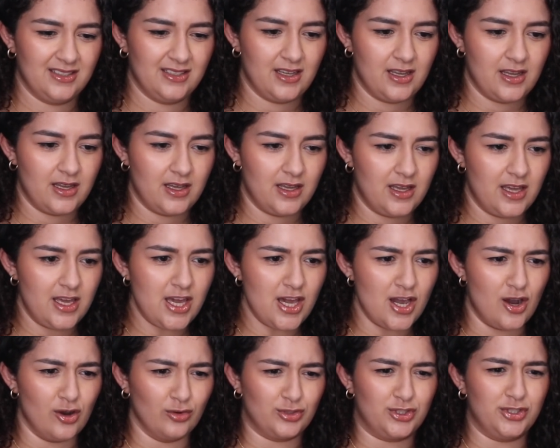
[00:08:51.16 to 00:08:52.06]
this stuff.
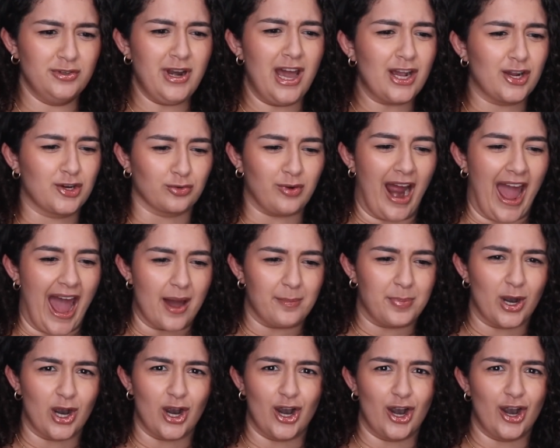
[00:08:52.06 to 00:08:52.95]
Ew, do not
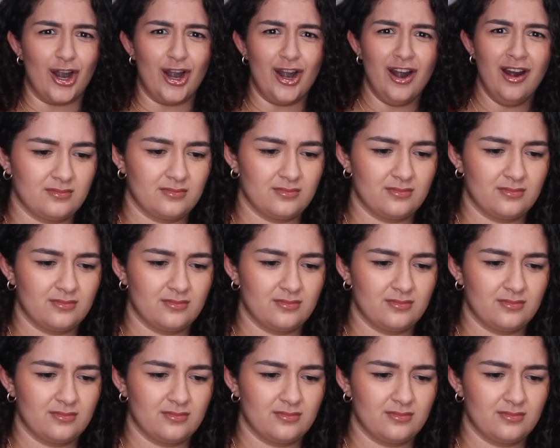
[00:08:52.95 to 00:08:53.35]
grab her!